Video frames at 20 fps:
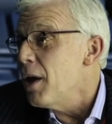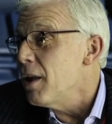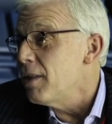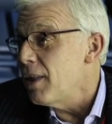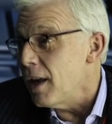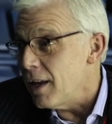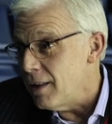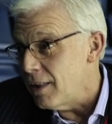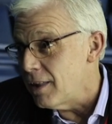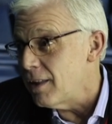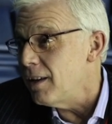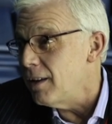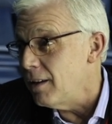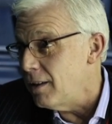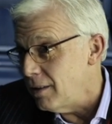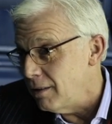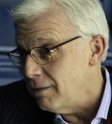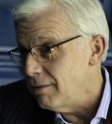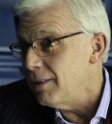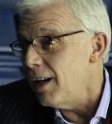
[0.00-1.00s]
they think,
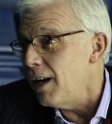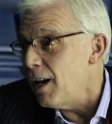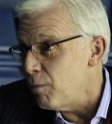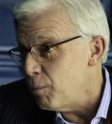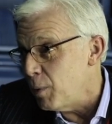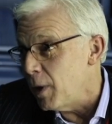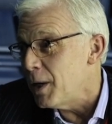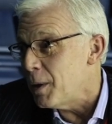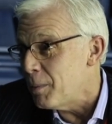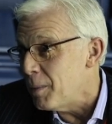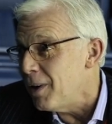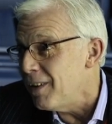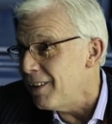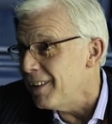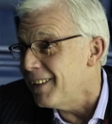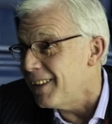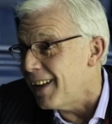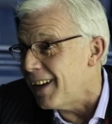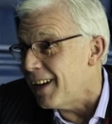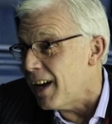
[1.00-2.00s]
I've played a part
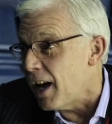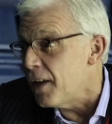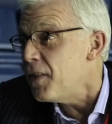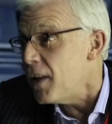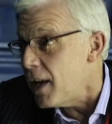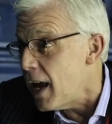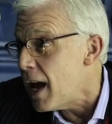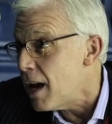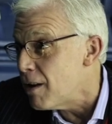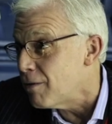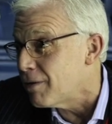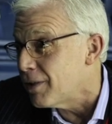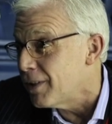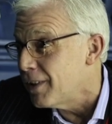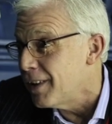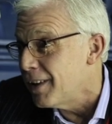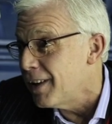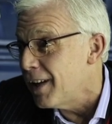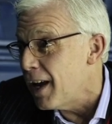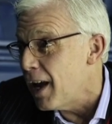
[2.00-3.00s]
in that. And they have.
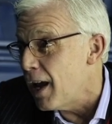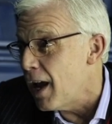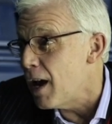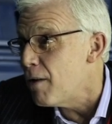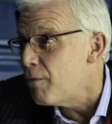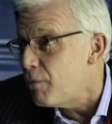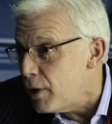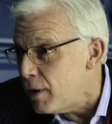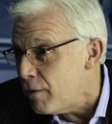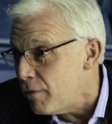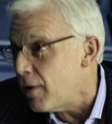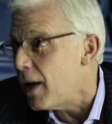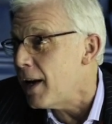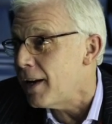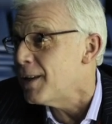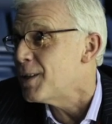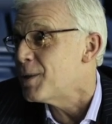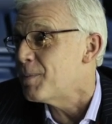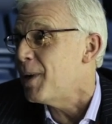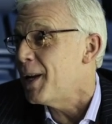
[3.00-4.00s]
Every
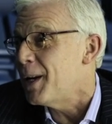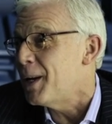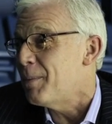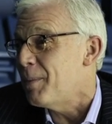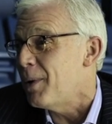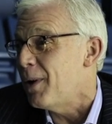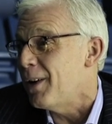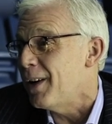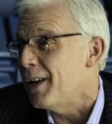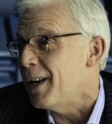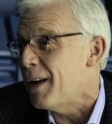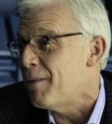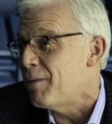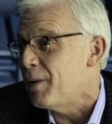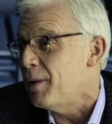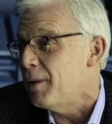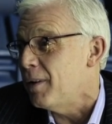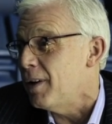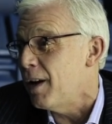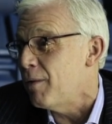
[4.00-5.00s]
fan has played a part in
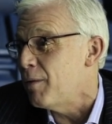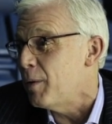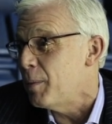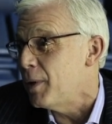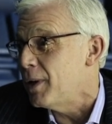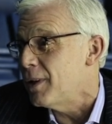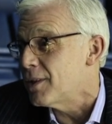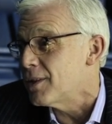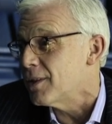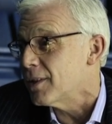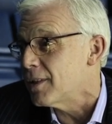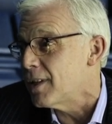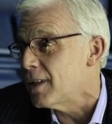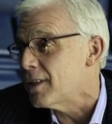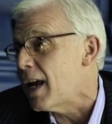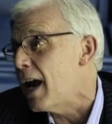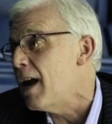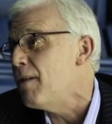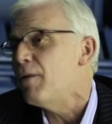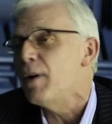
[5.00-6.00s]
every bit of
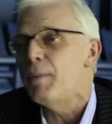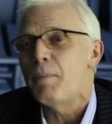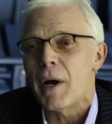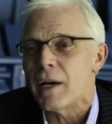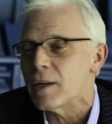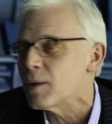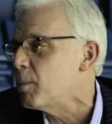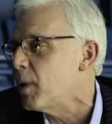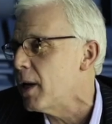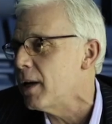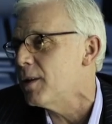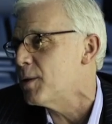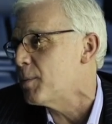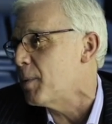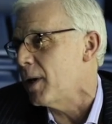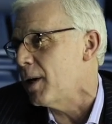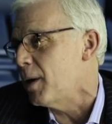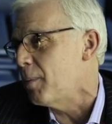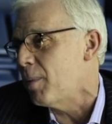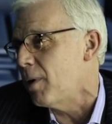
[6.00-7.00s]
success. Every past player has
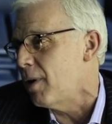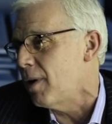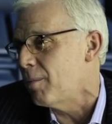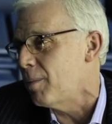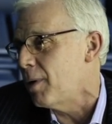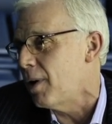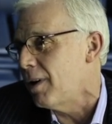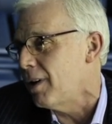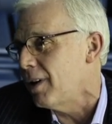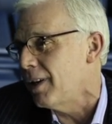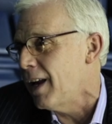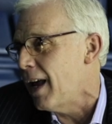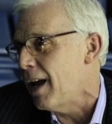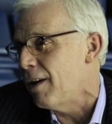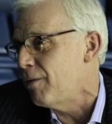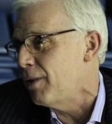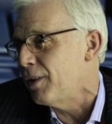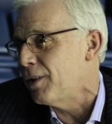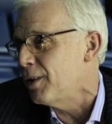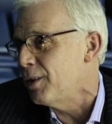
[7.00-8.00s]
played a part in
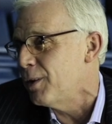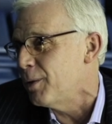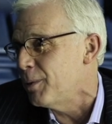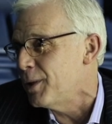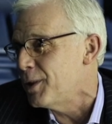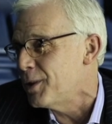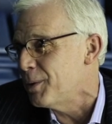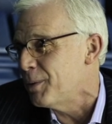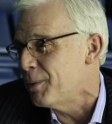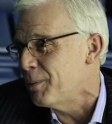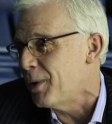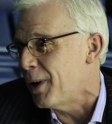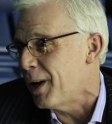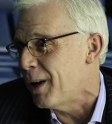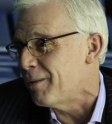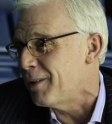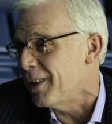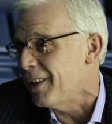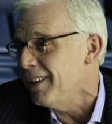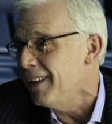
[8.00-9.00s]
everything that we do and what
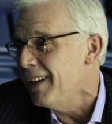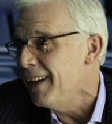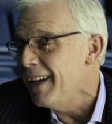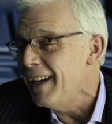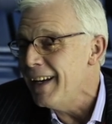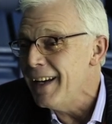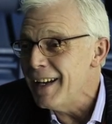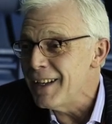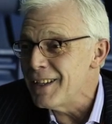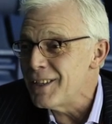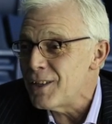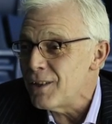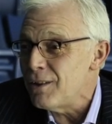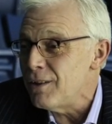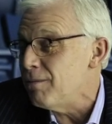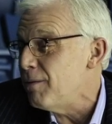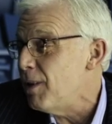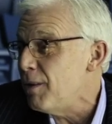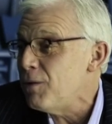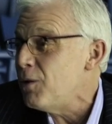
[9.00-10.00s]
have you. And
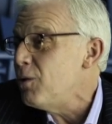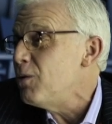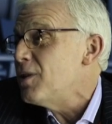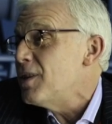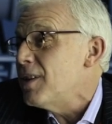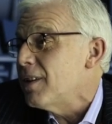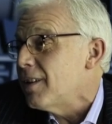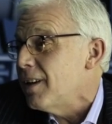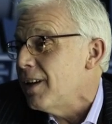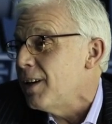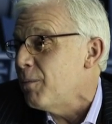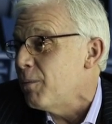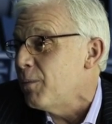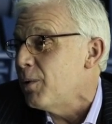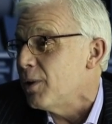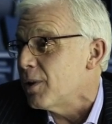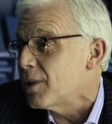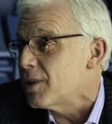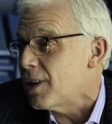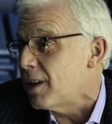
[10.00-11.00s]
so, of course, it
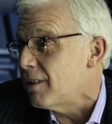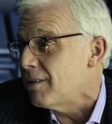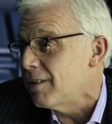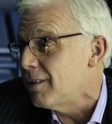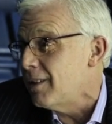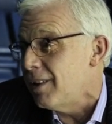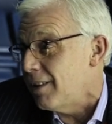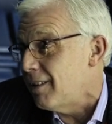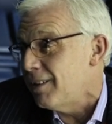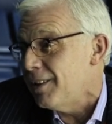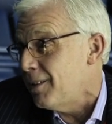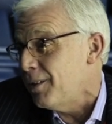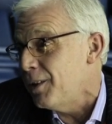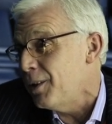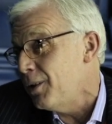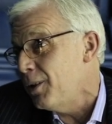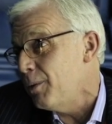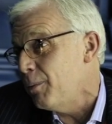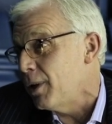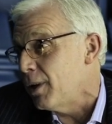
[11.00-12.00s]
works.
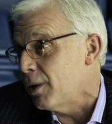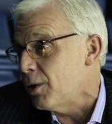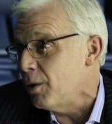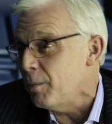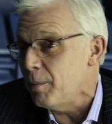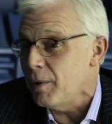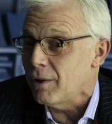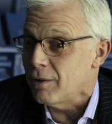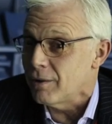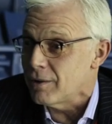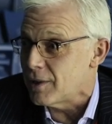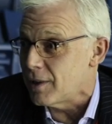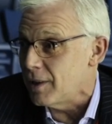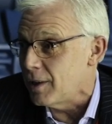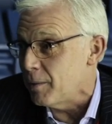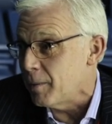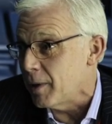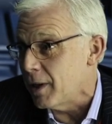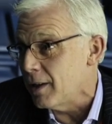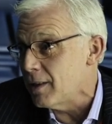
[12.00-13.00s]
You win a cup, you go and see
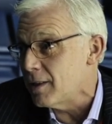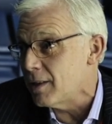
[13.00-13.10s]
them again.